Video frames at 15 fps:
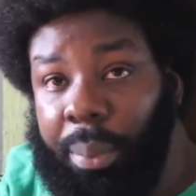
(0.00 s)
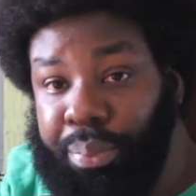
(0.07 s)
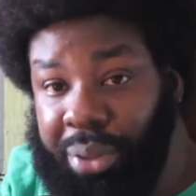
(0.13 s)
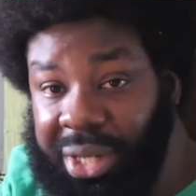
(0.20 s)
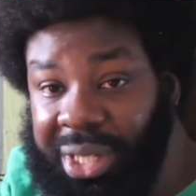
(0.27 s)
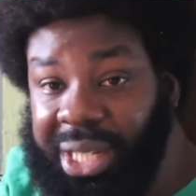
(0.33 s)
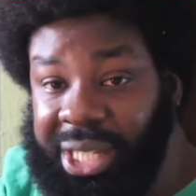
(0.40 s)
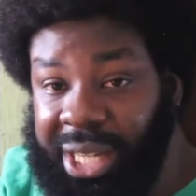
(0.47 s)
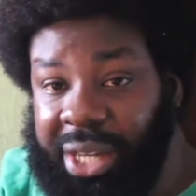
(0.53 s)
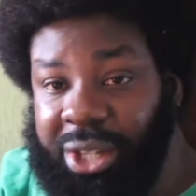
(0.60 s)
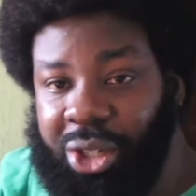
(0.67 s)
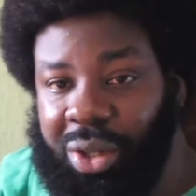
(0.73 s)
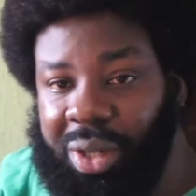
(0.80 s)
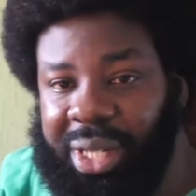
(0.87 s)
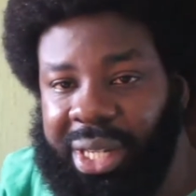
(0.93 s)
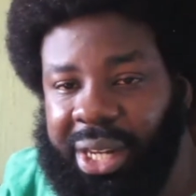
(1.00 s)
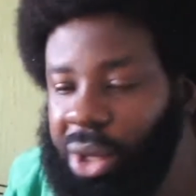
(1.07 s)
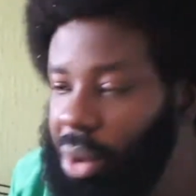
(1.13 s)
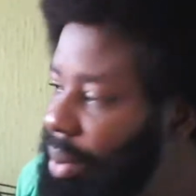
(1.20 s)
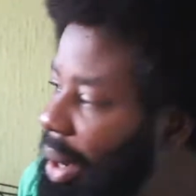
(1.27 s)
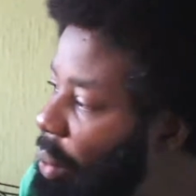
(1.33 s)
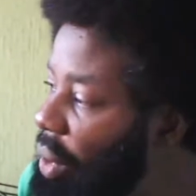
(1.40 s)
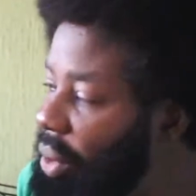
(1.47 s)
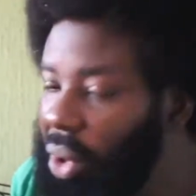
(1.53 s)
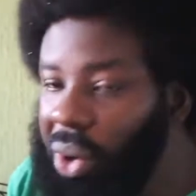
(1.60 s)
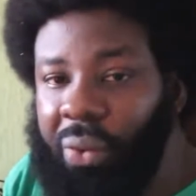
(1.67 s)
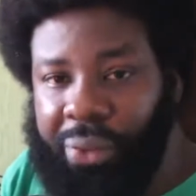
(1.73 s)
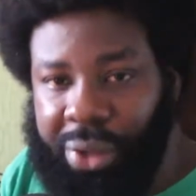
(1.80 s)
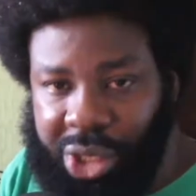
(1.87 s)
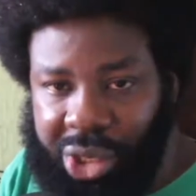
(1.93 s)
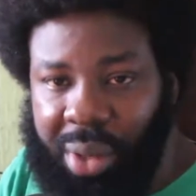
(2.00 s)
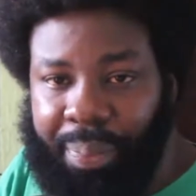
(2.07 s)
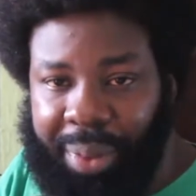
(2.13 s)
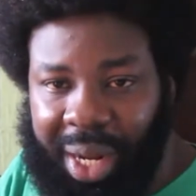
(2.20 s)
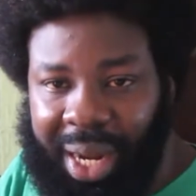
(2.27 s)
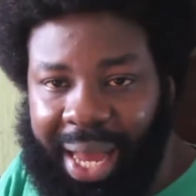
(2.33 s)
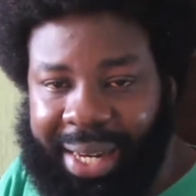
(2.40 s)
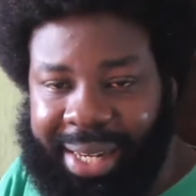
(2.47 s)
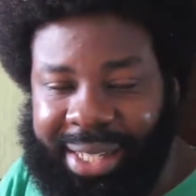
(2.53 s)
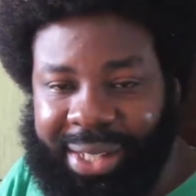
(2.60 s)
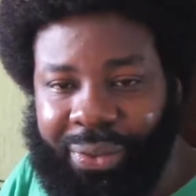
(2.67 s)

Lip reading: presentation, then you might want to go for something like this.